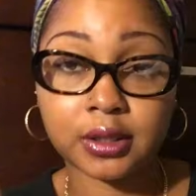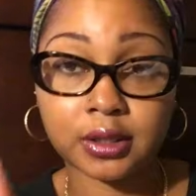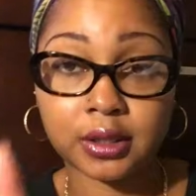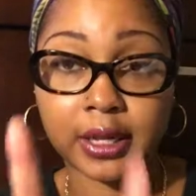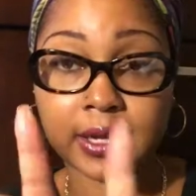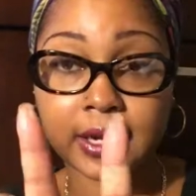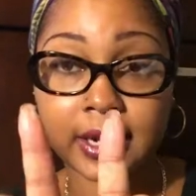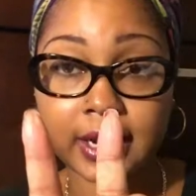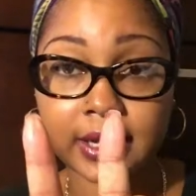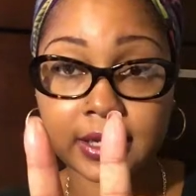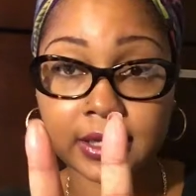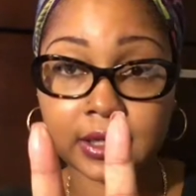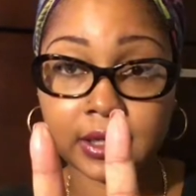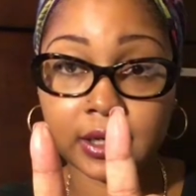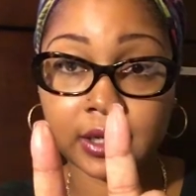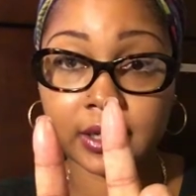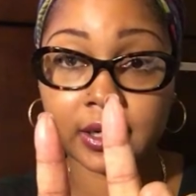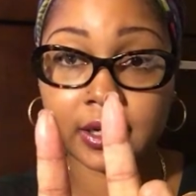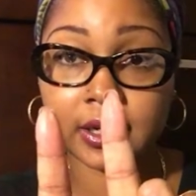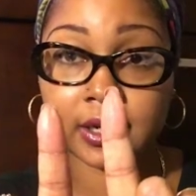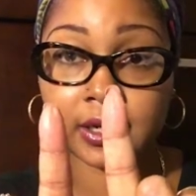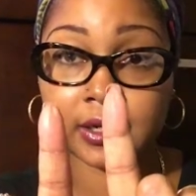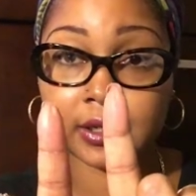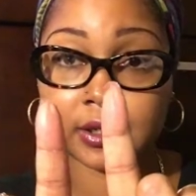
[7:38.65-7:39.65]
Like, I can't
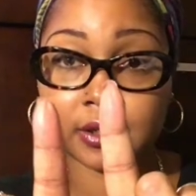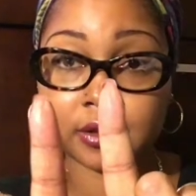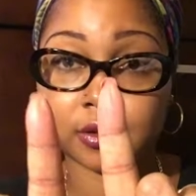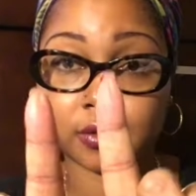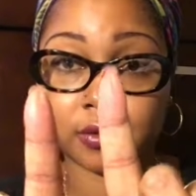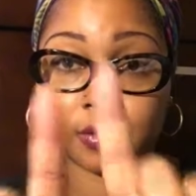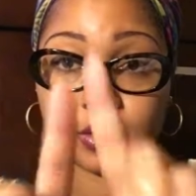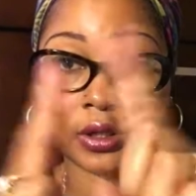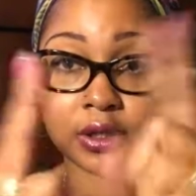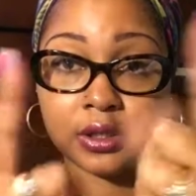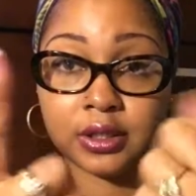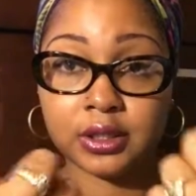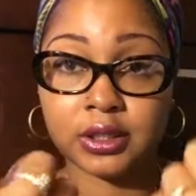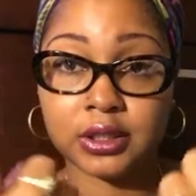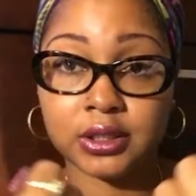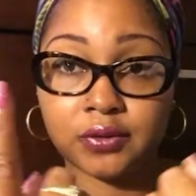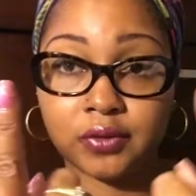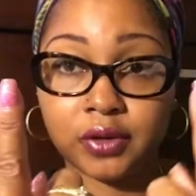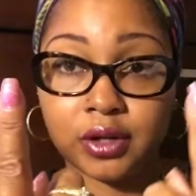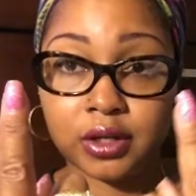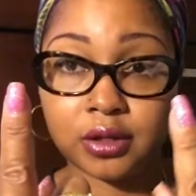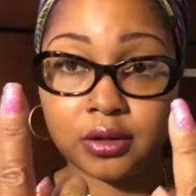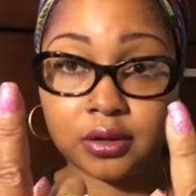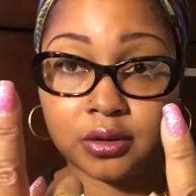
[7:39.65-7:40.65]
cut either one of these
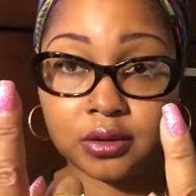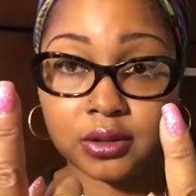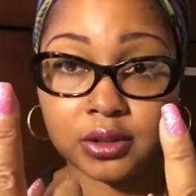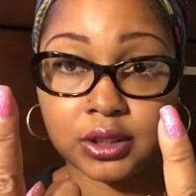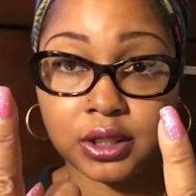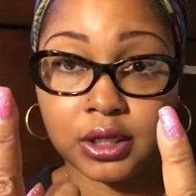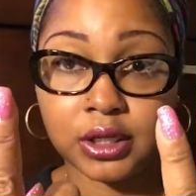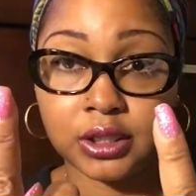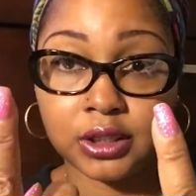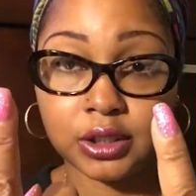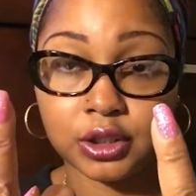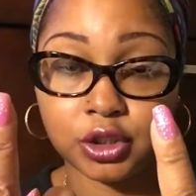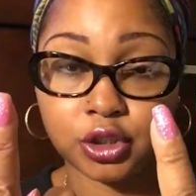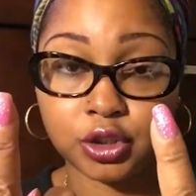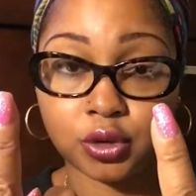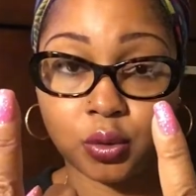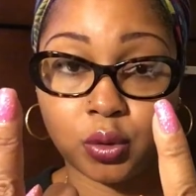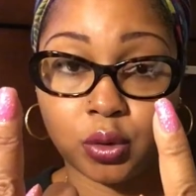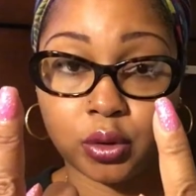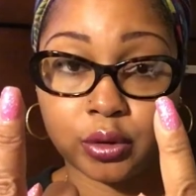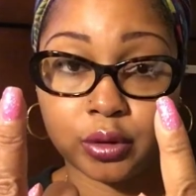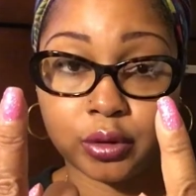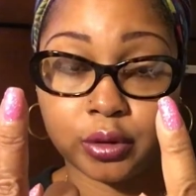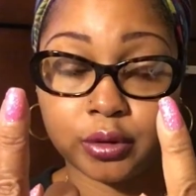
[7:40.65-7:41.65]
fingers any
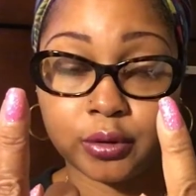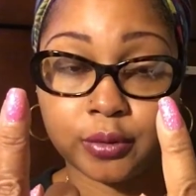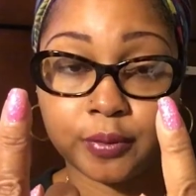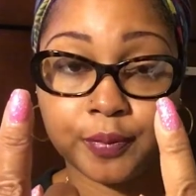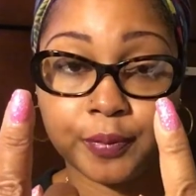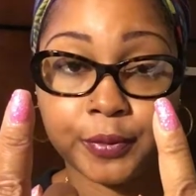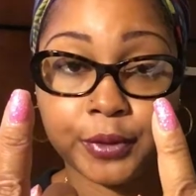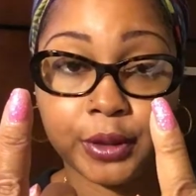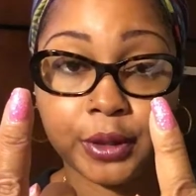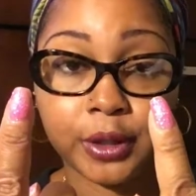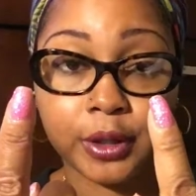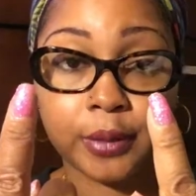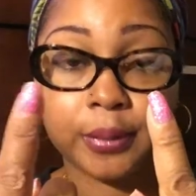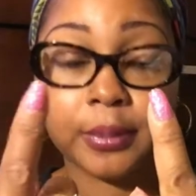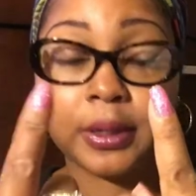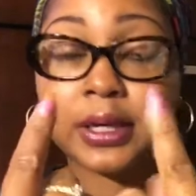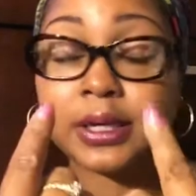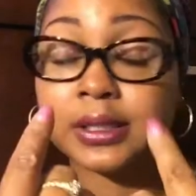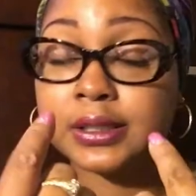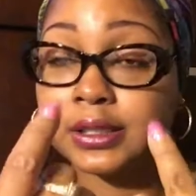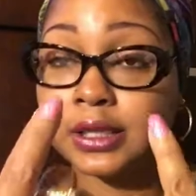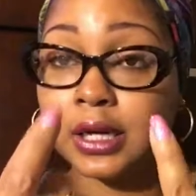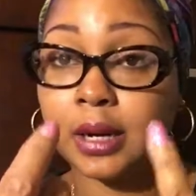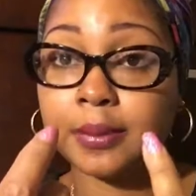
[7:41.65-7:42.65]
shorter
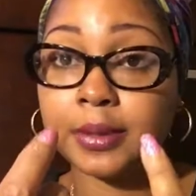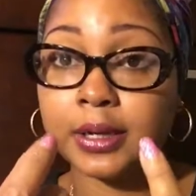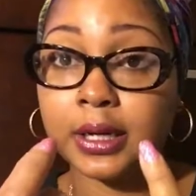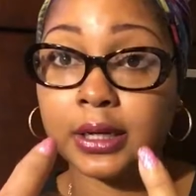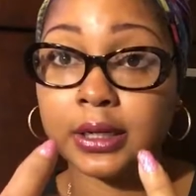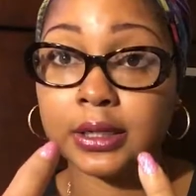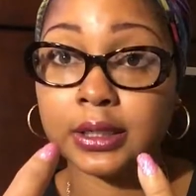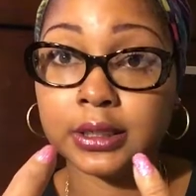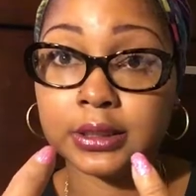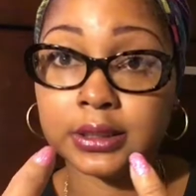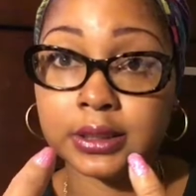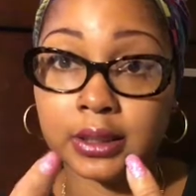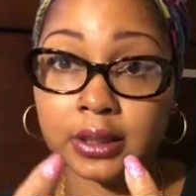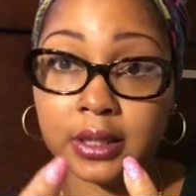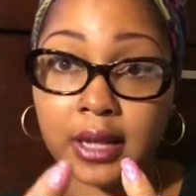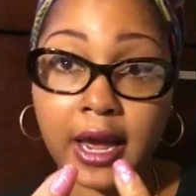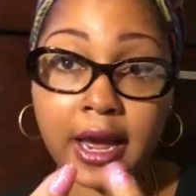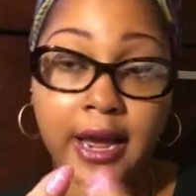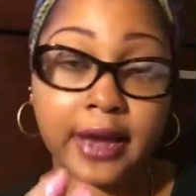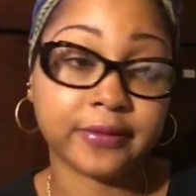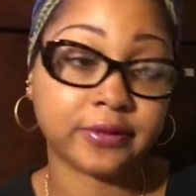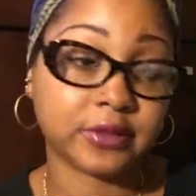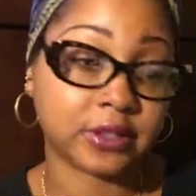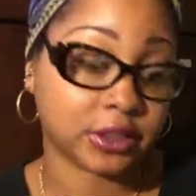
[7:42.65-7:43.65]
because then I'm cutting into
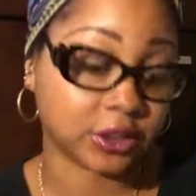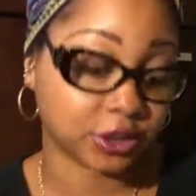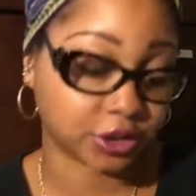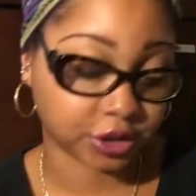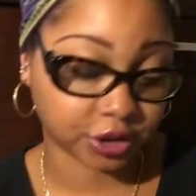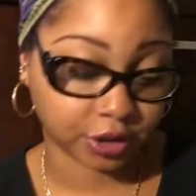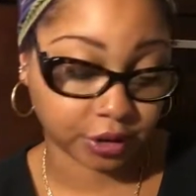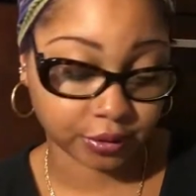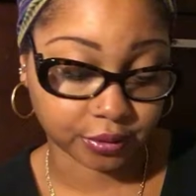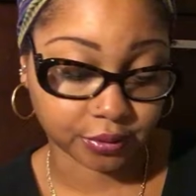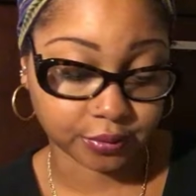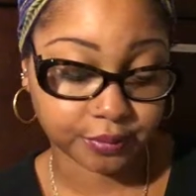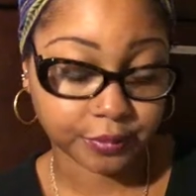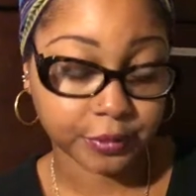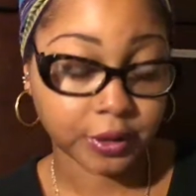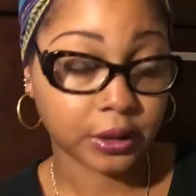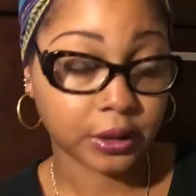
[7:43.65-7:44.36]
live tissue.